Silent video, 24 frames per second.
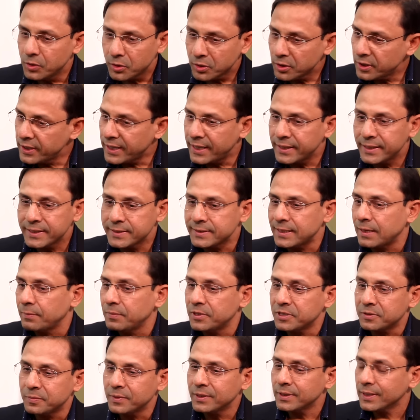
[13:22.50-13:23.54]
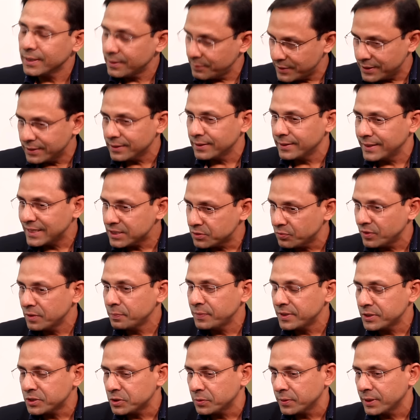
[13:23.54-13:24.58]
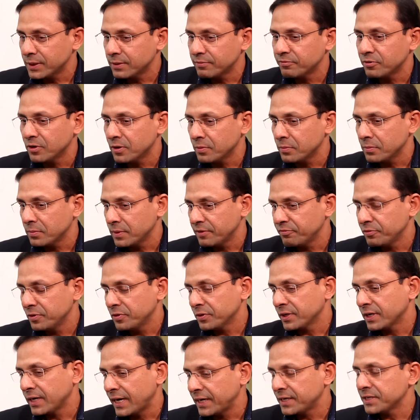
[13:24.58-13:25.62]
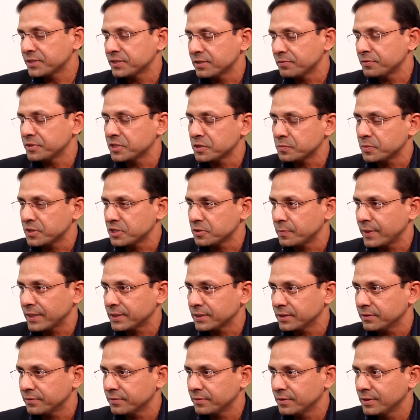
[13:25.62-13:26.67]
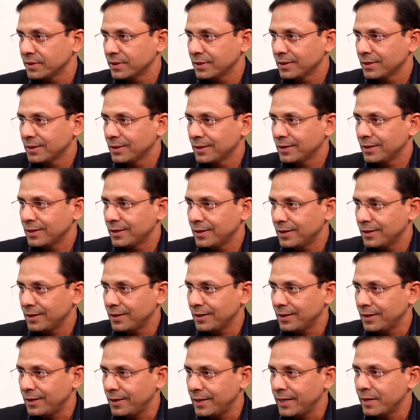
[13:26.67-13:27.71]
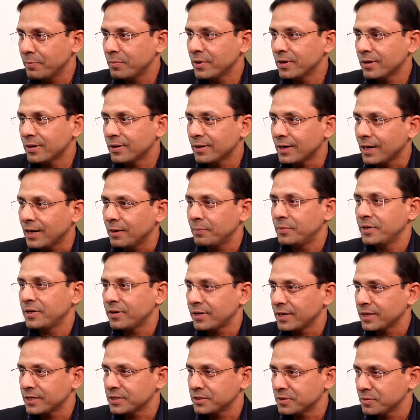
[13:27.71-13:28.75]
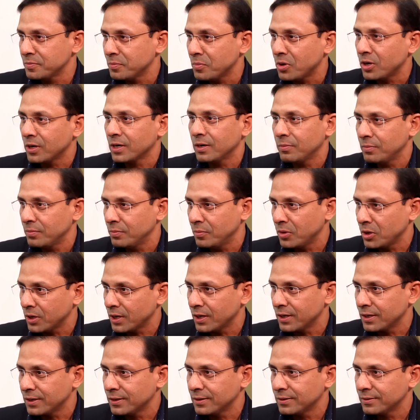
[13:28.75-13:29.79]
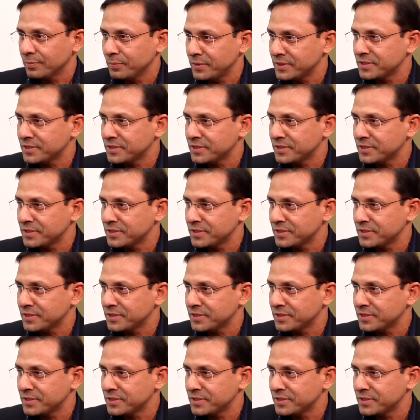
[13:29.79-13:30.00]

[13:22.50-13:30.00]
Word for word: Not only anti-establishment. I mean, that's one piece to it. From if you look at IT services perspective, hmm. labor arbitrage model, model hmm.